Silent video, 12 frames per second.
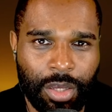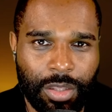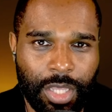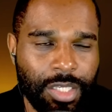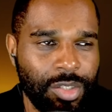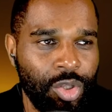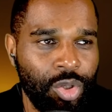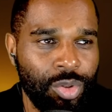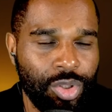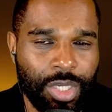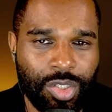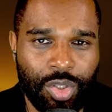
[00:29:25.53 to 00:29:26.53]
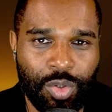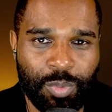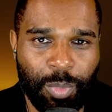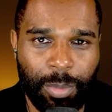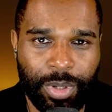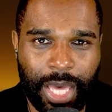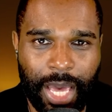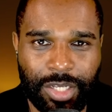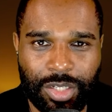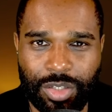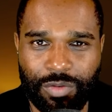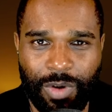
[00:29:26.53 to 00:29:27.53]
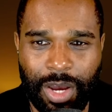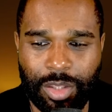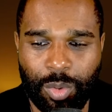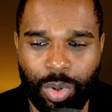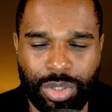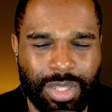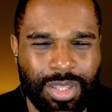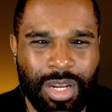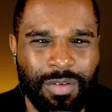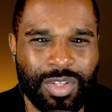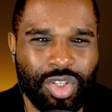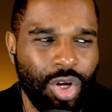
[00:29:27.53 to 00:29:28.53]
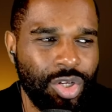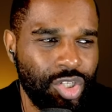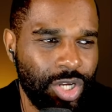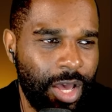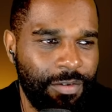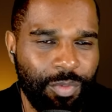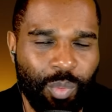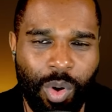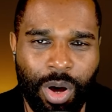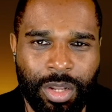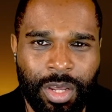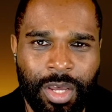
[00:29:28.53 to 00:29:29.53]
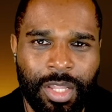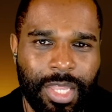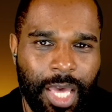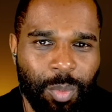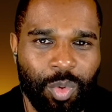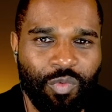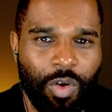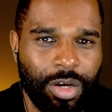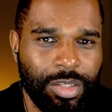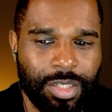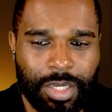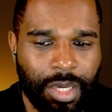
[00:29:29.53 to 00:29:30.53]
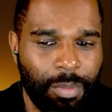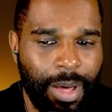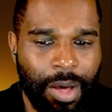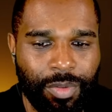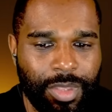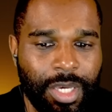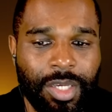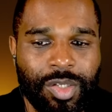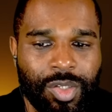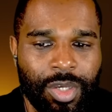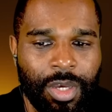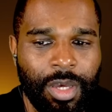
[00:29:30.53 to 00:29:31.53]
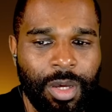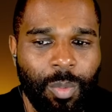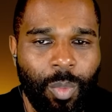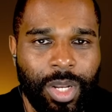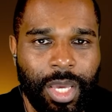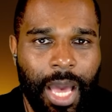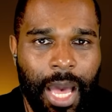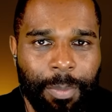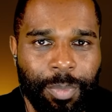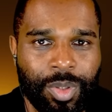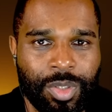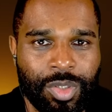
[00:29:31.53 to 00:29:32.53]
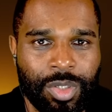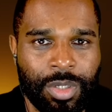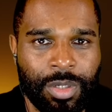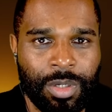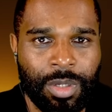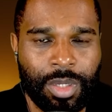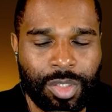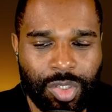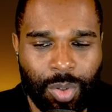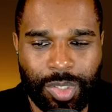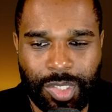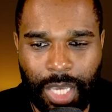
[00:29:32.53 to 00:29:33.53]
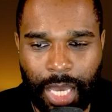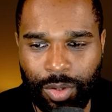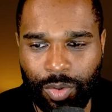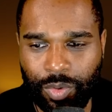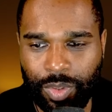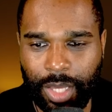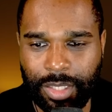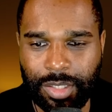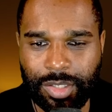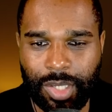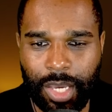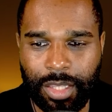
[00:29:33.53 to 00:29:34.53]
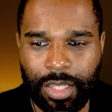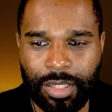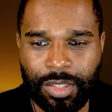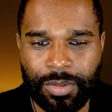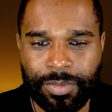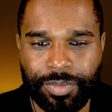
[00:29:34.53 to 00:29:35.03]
These news publications around the world that don't even touch F1, they were writing about this when it happens. And so I say all that to say this.